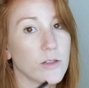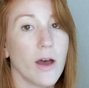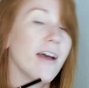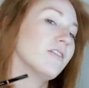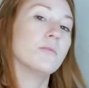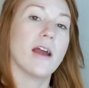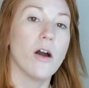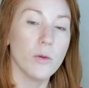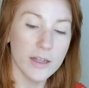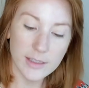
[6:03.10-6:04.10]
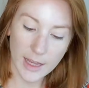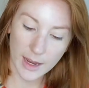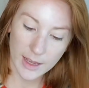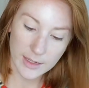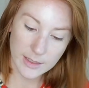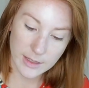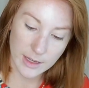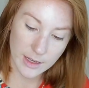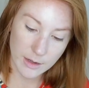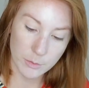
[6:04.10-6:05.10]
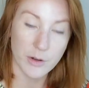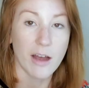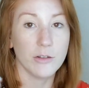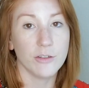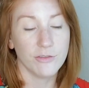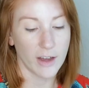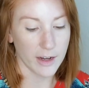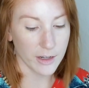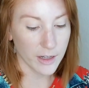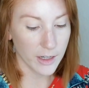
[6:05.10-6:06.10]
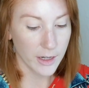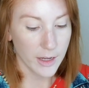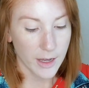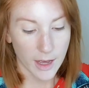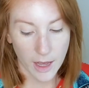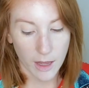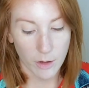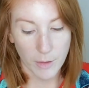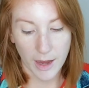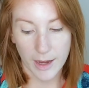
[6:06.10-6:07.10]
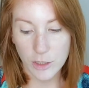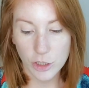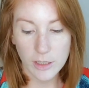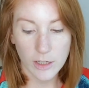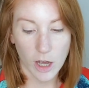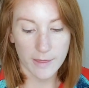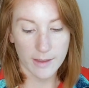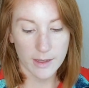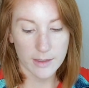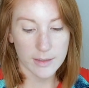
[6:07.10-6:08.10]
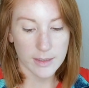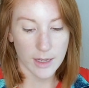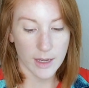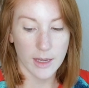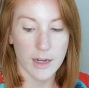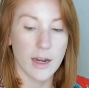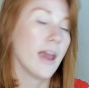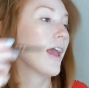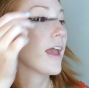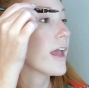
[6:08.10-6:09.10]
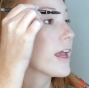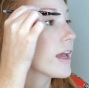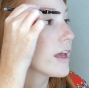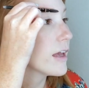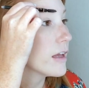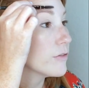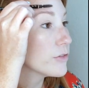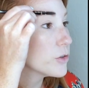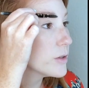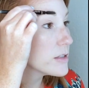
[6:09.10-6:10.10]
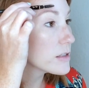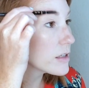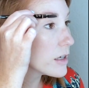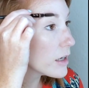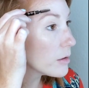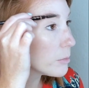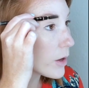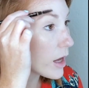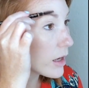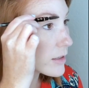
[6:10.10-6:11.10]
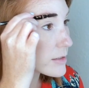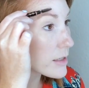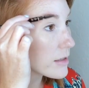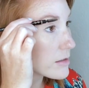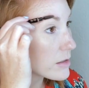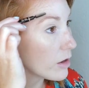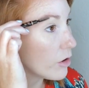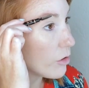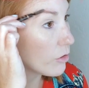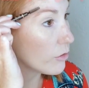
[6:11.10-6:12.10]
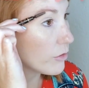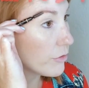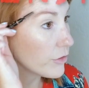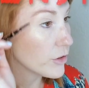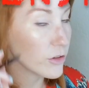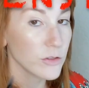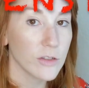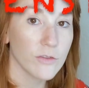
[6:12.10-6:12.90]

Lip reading: I have the Brow Wiz and the Brow Definer. I actually got these in a influencer box, and so for those of